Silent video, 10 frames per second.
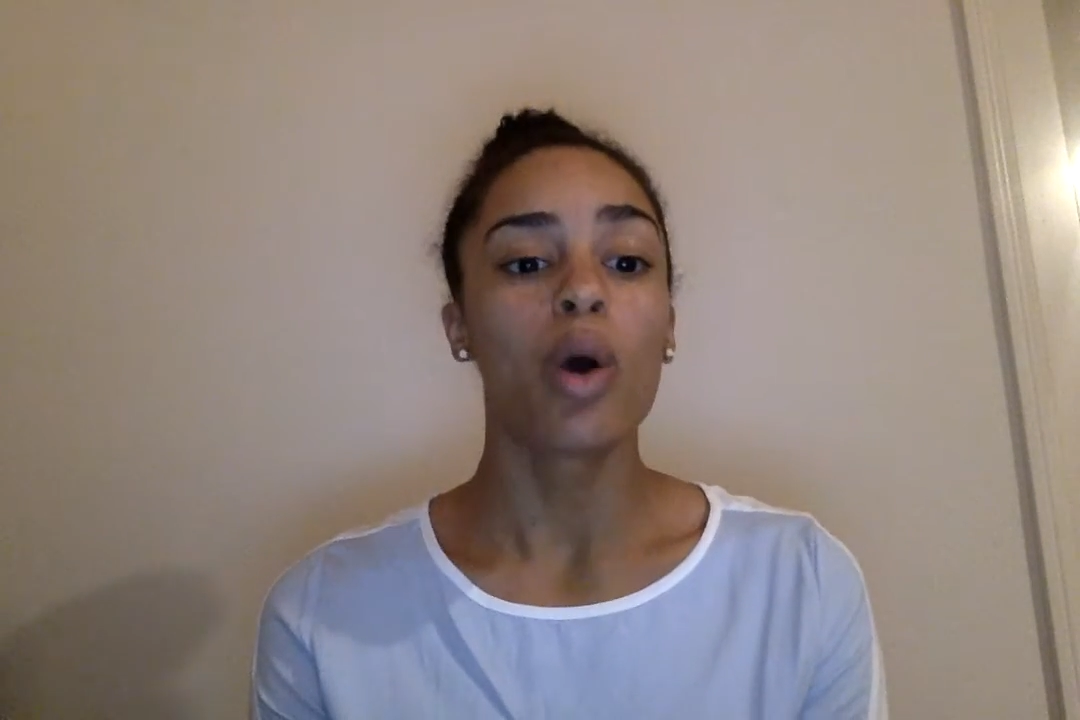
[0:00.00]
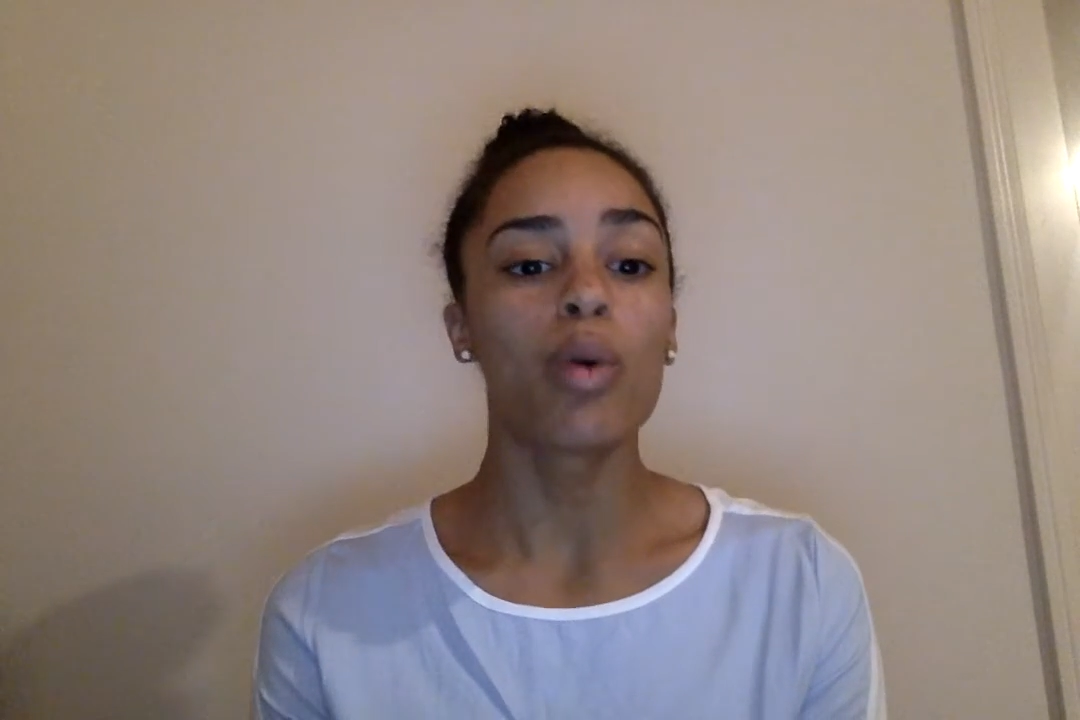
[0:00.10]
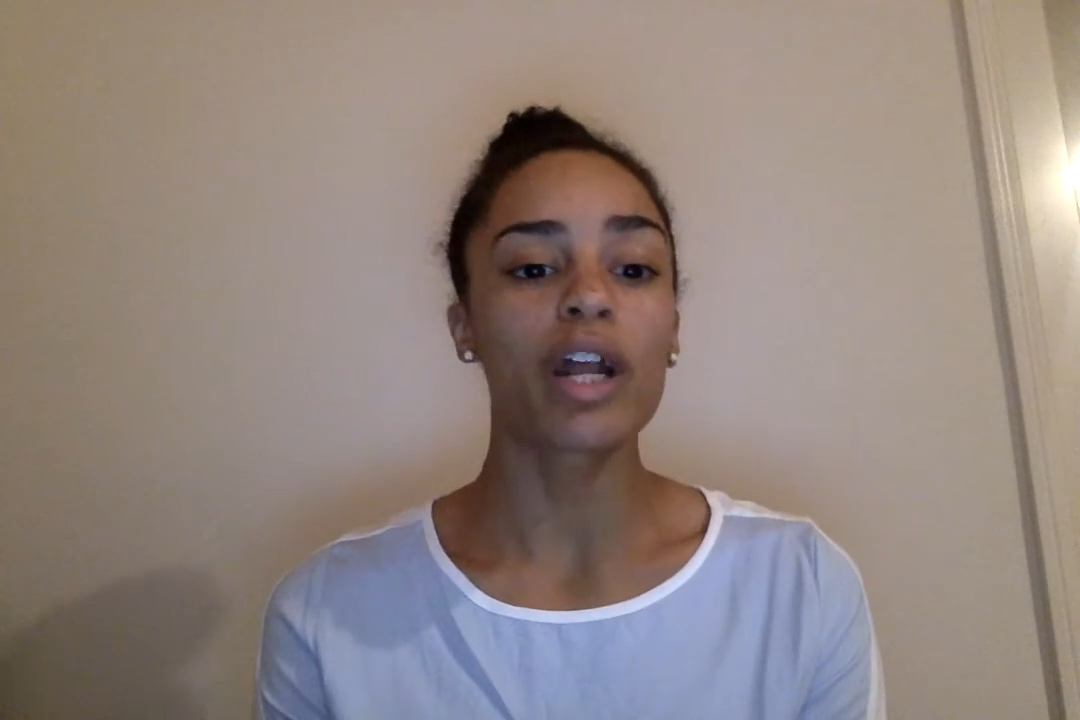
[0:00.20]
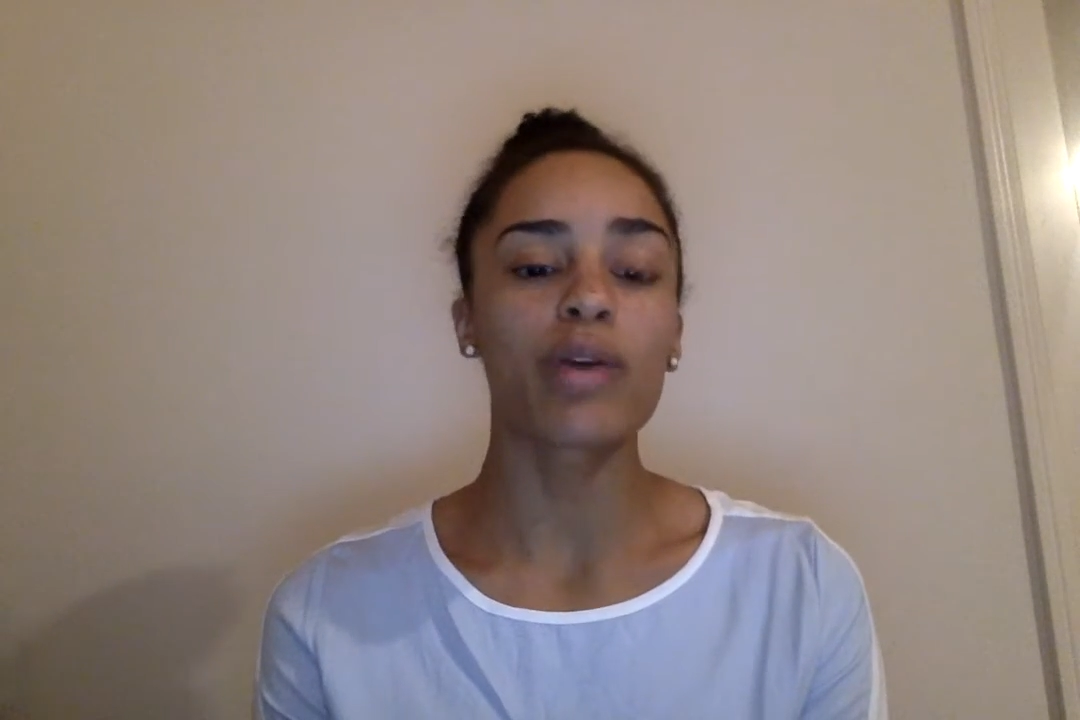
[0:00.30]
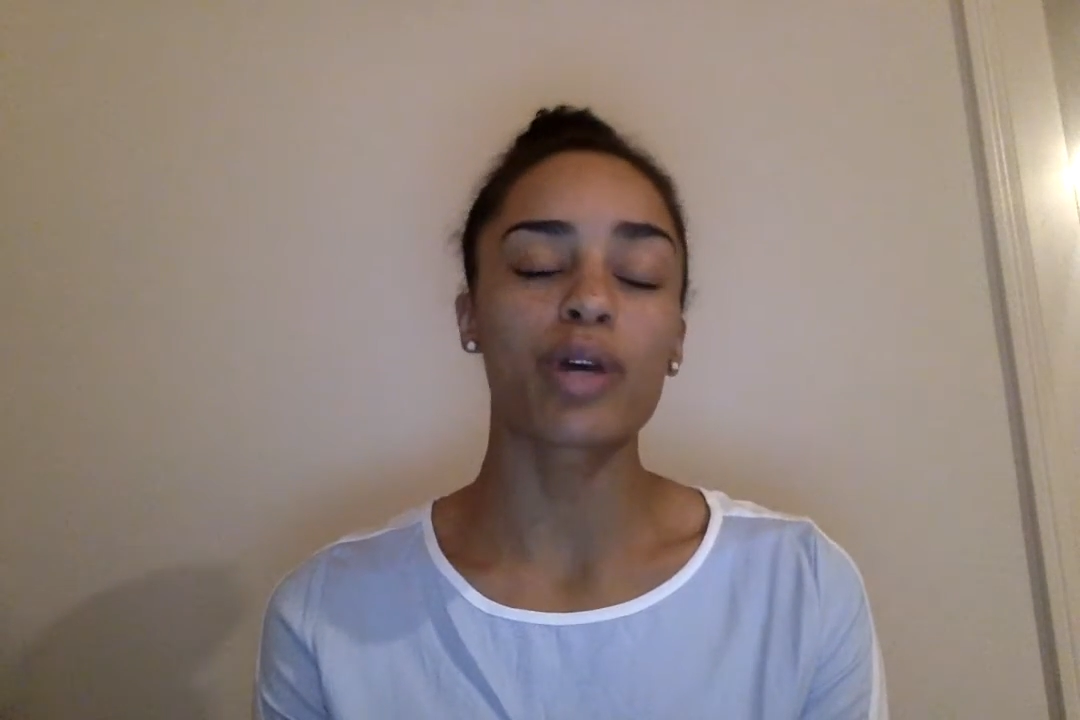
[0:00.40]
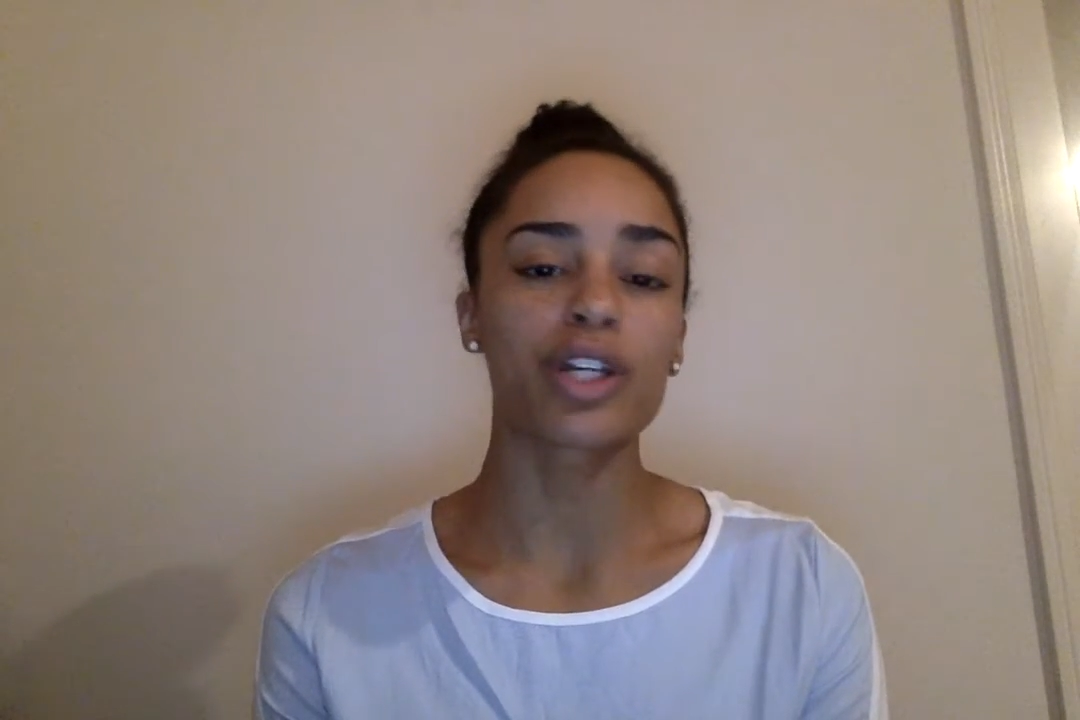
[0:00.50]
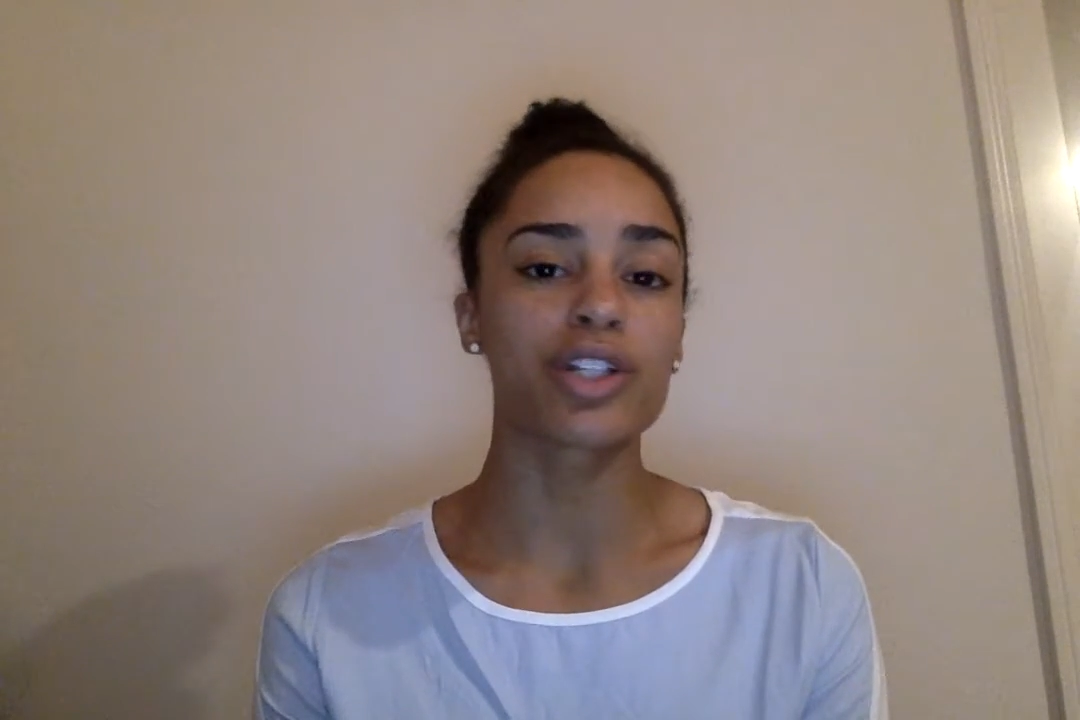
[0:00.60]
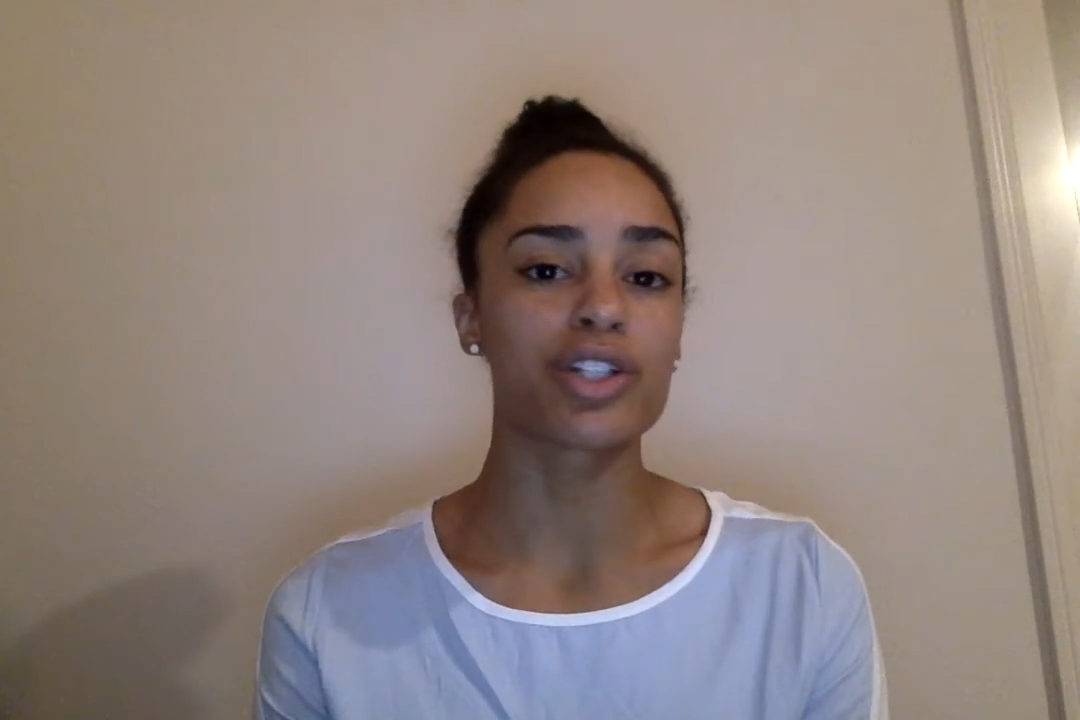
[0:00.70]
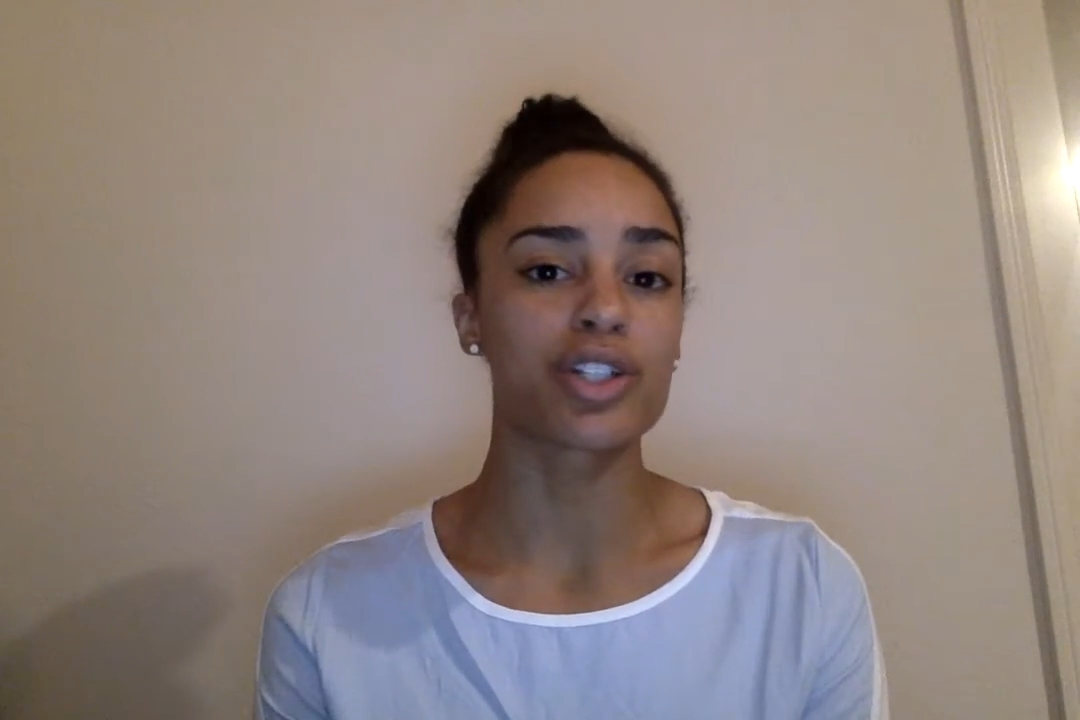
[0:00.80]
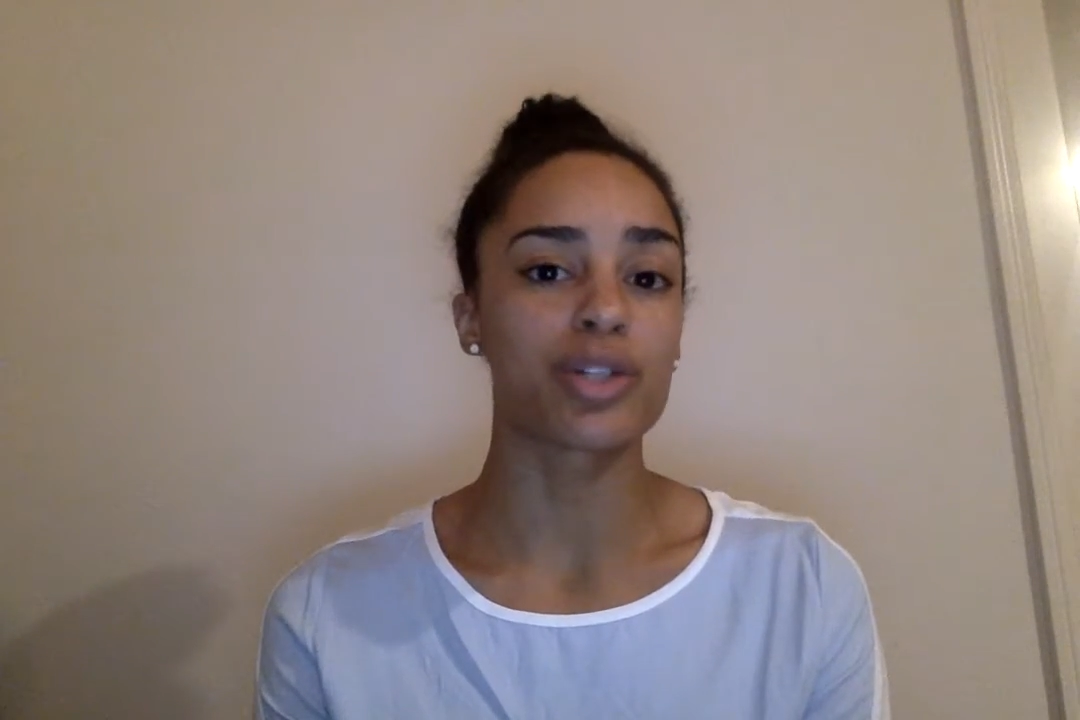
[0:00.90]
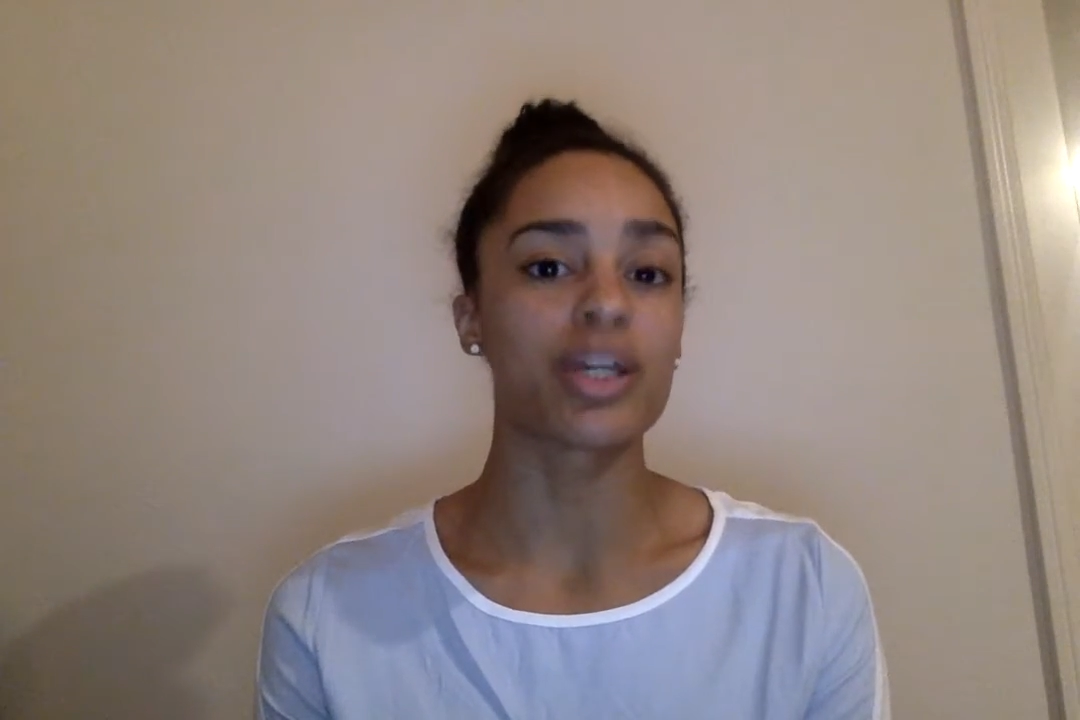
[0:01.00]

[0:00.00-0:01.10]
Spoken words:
what I want you to do